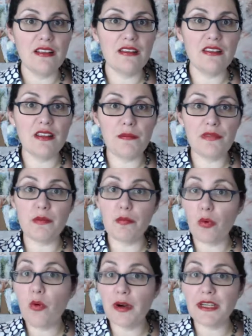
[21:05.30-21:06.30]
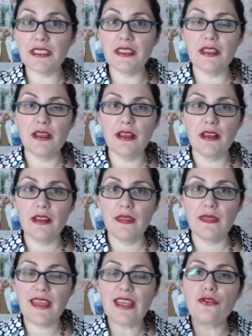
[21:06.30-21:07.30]
some support
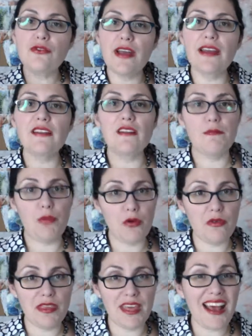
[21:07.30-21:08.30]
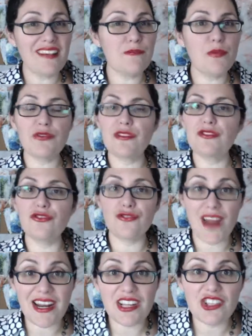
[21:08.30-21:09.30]
that unites both, that has both the
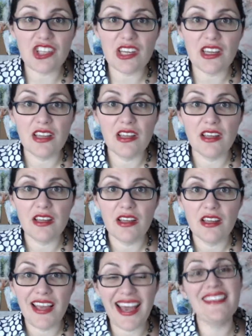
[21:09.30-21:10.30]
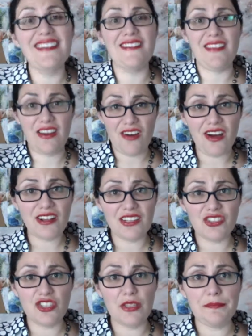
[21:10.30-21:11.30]
strategy and the
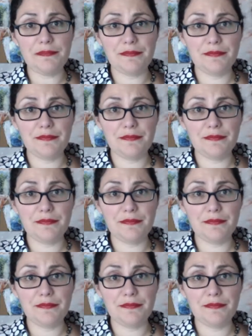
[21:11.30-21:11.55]
psychology.